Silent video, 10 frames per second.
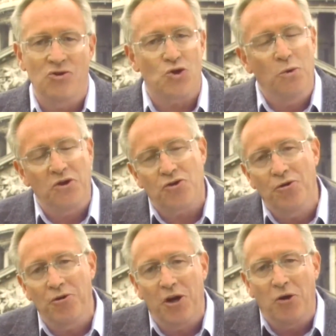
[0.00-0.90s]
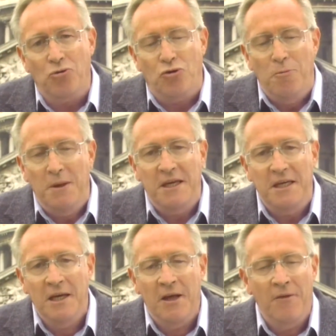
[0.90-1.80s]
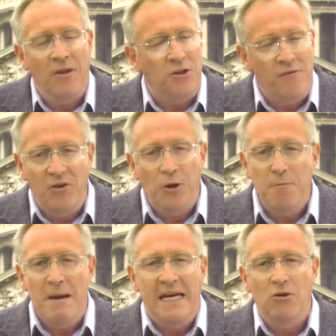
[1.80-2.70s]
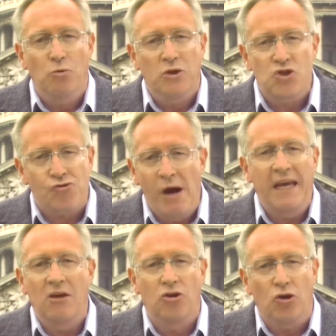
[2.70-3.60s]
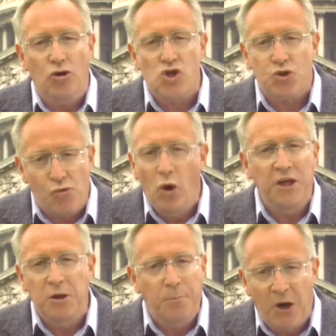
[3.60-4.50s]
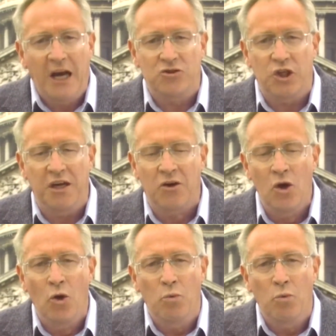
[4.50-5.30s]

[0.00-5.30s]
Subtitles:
And so it turned out to be that the very man who was trying to destroy the project